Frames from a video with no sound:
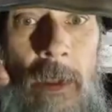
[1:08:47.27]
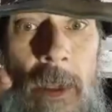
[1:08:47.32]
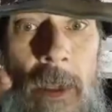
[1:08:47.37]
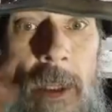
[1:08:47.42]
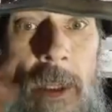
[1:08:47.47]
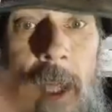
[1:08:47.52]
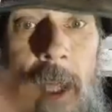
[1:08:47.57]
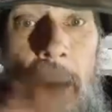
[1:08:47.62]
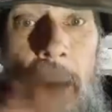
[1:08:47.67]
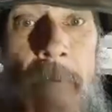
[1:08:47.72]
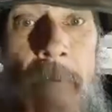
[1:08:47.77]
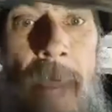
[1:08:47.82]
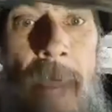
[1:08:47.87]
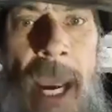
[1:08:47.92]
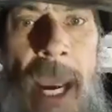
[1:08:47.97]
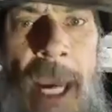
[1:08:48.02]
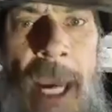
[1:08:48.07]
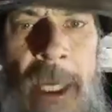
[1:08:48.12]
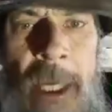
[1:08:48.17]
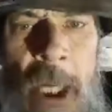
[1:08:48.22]
A
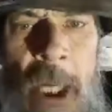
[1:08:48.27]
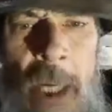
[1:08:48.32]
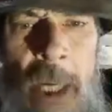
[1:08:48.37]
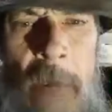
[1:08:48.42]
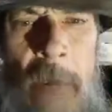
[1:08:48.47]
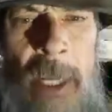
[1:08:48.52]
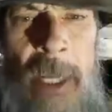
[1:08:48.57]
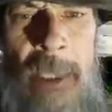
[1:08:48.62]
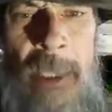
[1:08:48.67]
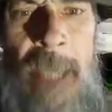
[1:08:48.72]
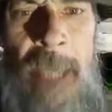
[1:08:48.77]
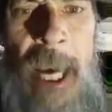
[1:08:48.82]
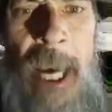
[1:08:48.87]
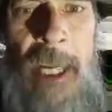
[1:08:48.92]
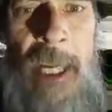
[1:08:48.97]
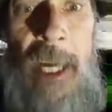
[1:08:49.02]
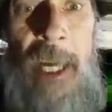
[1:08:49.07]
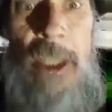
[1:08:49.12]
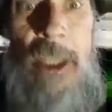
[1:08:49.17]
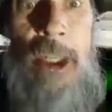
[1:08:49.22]
man could have been dead
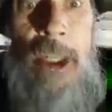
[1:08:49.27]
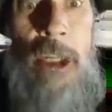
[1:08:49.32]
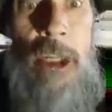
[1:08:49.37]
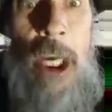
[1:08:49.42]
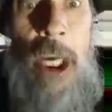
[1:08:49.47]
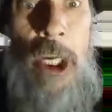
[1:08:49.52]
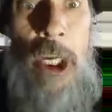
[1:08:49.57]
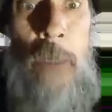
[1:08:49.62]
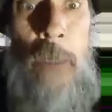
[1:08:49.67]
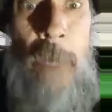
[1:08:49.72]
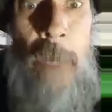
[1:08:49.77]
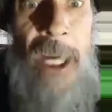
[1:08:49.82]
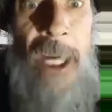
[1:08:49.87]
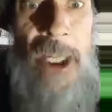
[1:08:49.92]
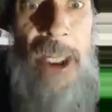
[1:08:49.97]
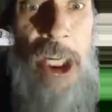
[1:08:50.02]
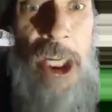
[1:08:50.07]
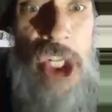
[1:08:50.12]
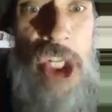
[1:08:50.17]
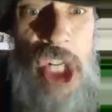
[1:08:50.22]
yesterday, you piece
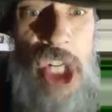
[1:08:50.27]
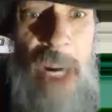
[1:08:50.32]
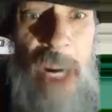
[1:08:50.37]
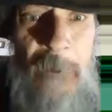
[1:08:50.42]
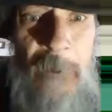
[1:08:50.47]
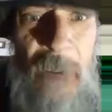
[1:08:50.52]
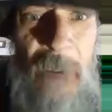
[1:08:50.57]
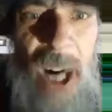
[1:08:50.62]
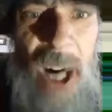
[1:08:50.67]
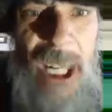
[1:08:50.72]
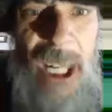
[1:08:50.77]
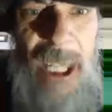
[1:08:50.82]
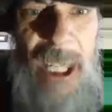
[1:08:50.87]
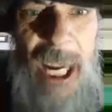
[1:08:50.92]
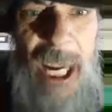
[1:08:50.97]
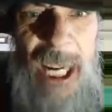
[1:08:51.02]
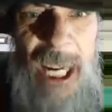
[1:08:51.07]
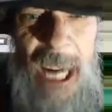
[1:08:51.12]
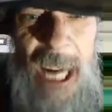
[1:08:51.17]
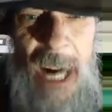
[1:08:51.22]
of shit fucking
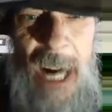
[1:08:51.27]
Lake County